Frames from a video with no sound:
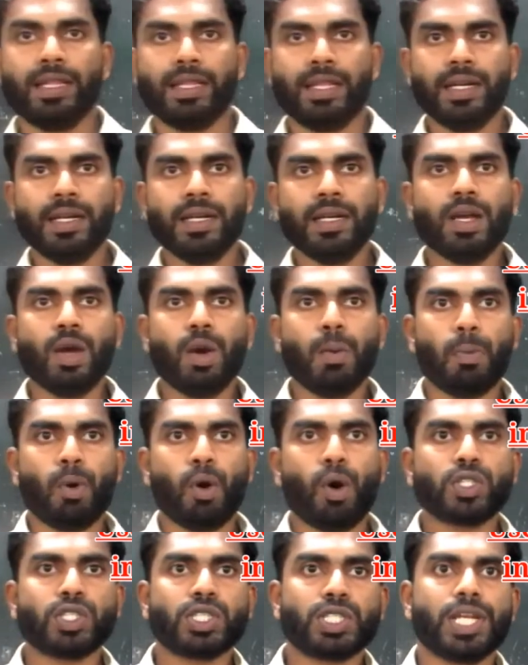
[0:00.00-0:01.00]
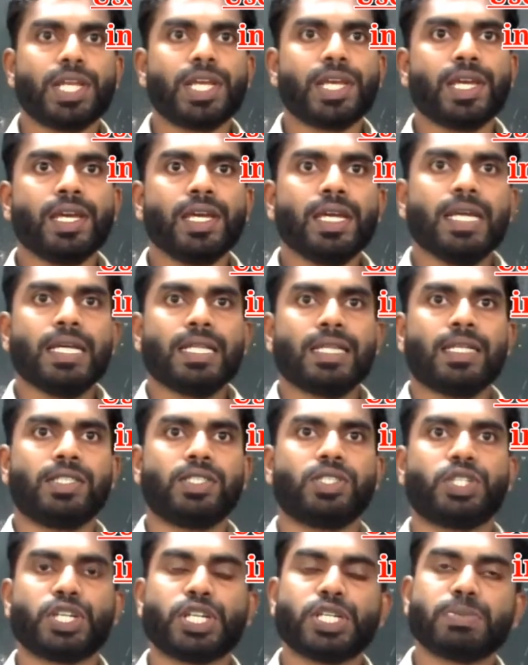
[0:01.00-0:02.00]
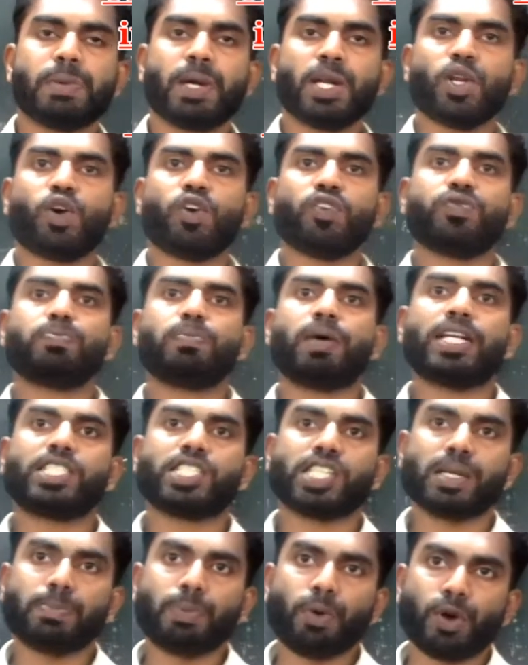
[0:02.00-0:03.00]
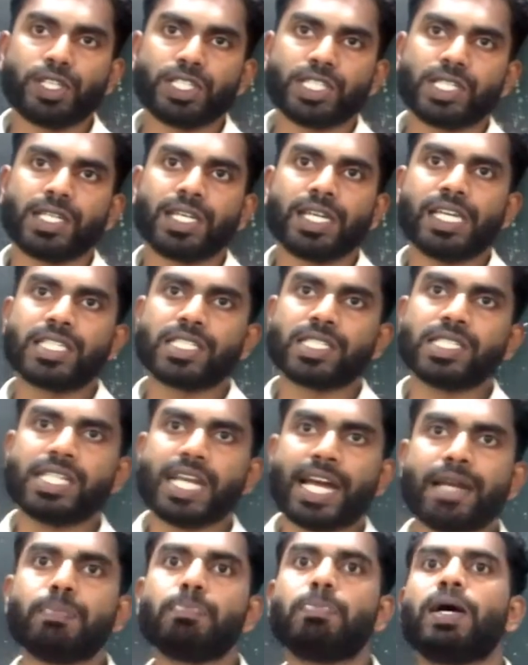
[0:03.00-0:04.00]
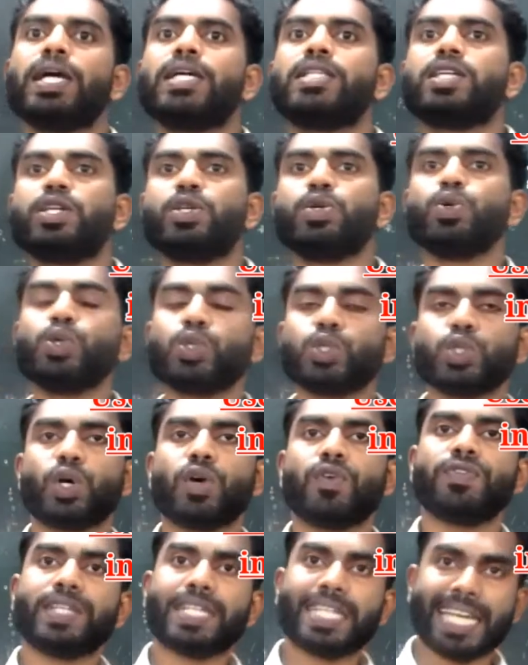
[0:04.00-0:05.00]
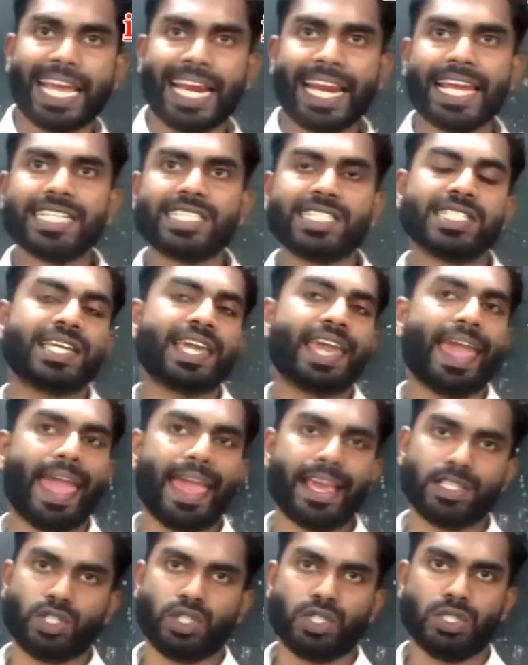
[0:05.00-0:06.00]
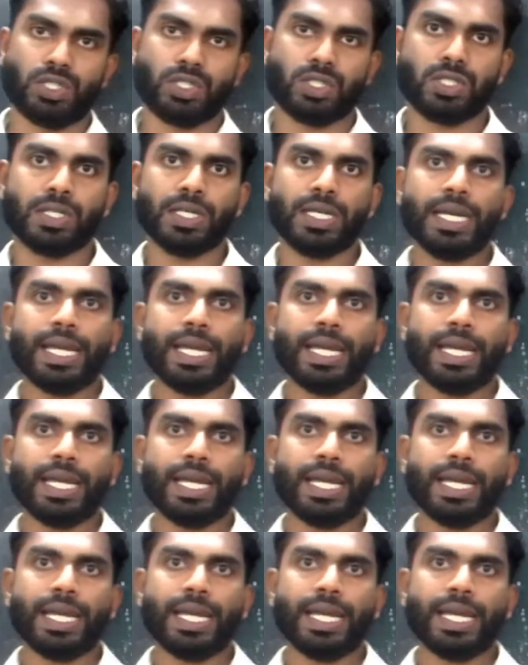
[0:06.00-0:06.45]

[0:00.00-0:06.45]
Then mostly the treatment of metal poisoning is done by the use of chelating agent.